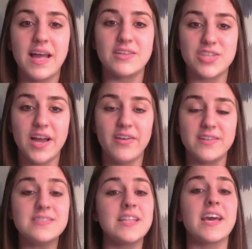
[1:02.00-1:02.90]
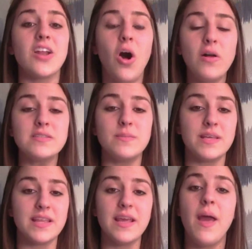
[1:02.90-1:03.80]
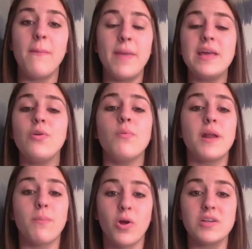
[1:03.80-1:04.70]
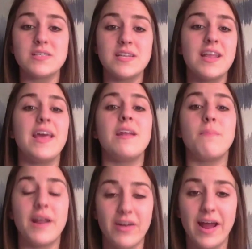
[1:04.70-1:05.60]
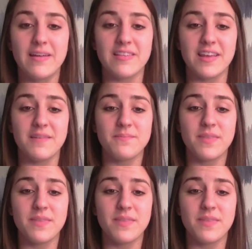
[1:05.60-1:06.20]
that challenge that can ultimately make you a better person and a better athlete?